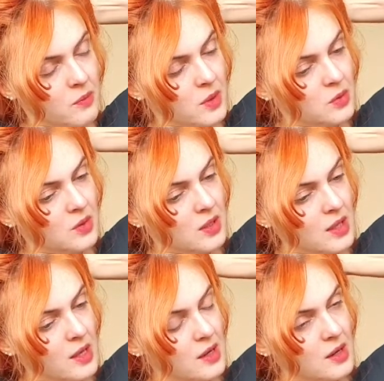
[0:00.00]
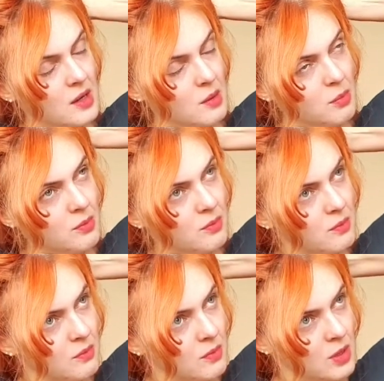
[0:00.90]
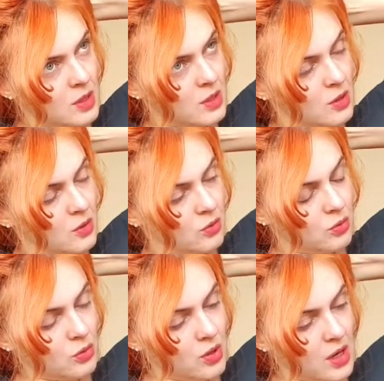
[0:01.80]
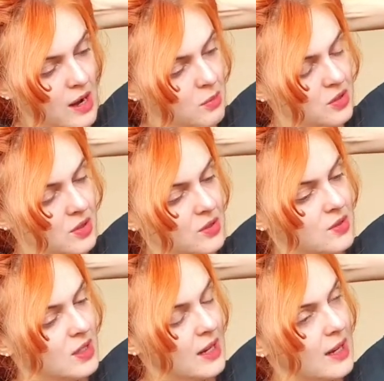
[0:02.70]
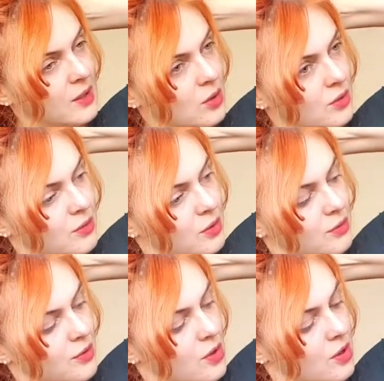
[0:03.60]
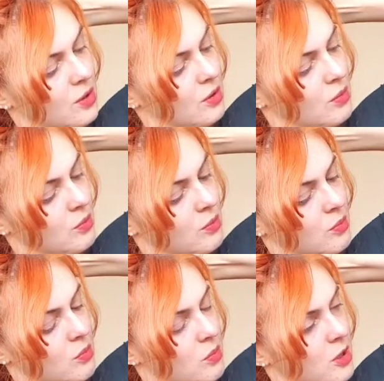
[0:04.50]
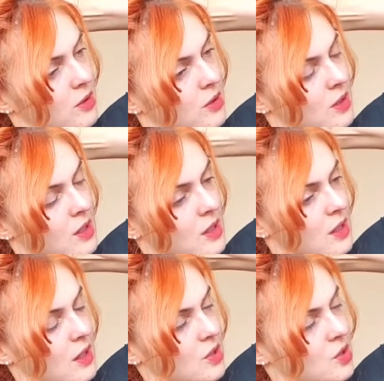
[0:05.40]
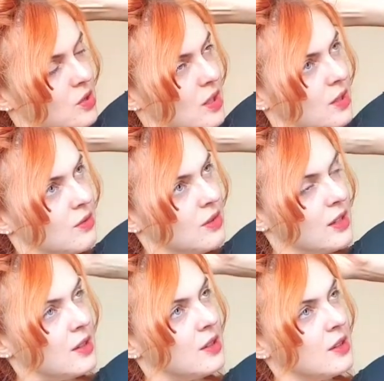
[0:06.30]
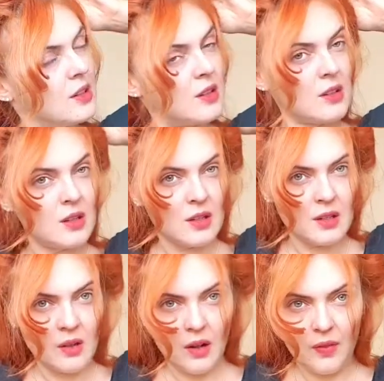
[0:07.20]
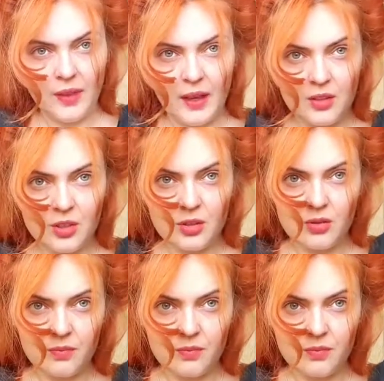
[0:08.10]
using hair grip to grab the side of the front bit and just kind of like attach it